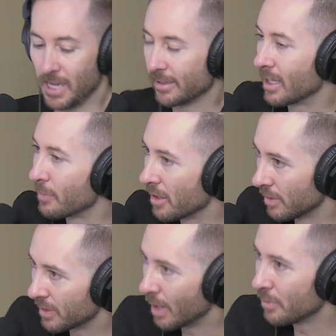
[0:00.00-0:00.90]
asking about it
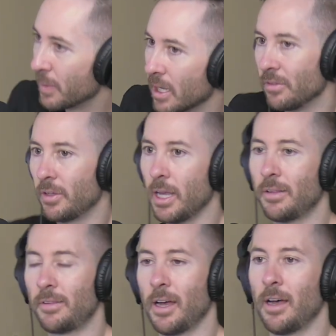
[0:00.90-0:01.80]
sometimes because
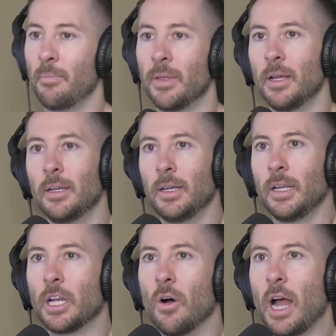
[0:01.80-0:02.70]
it's
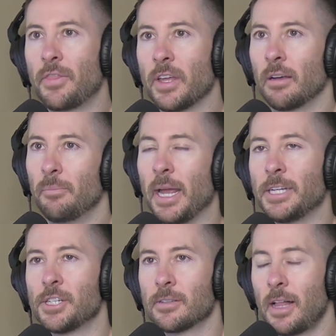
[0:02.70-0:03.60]
I think
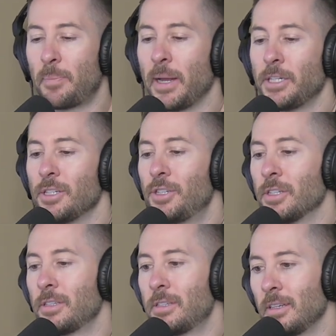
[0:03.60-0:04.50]
a lot of patients
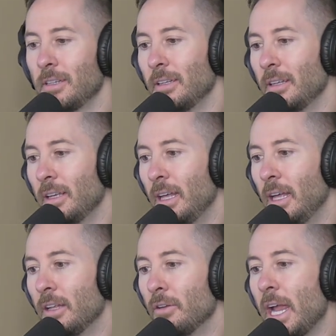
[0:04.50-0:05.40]
just
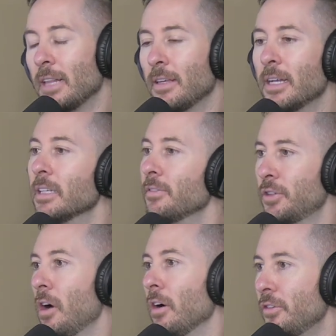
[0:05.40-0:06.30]
hate the idea of
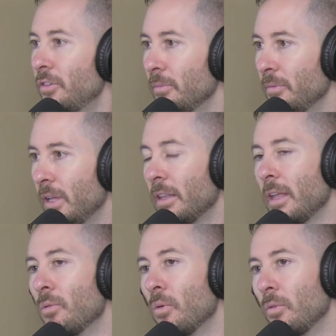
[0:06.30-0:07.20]
scars.
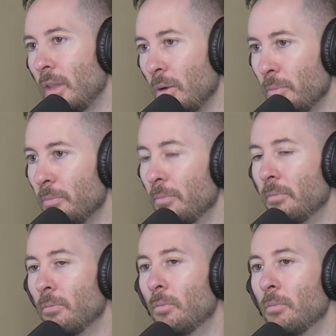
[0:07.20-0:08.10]
They would
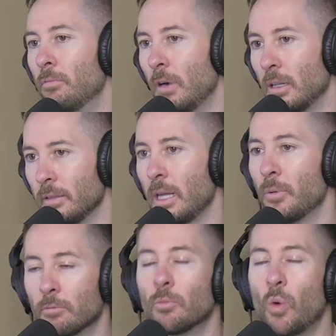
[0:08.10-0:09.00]

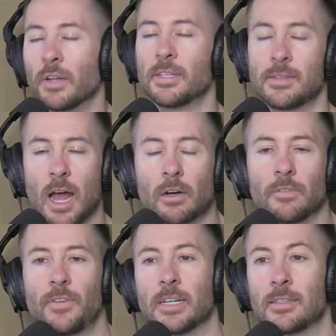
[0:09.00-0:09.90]
want to
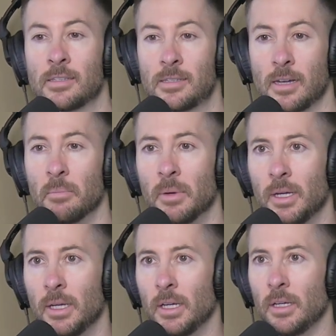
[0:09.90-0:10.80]
sacrifice some
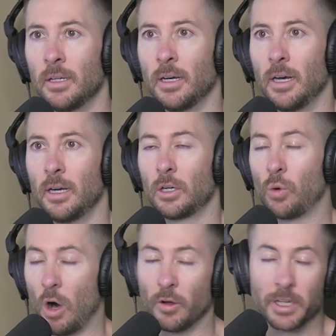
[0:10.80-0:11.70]

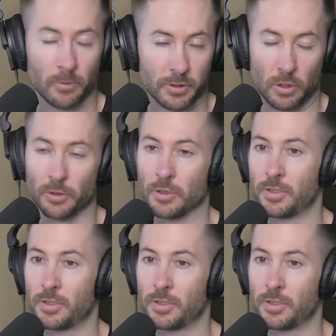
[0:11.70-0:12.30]
quality of result or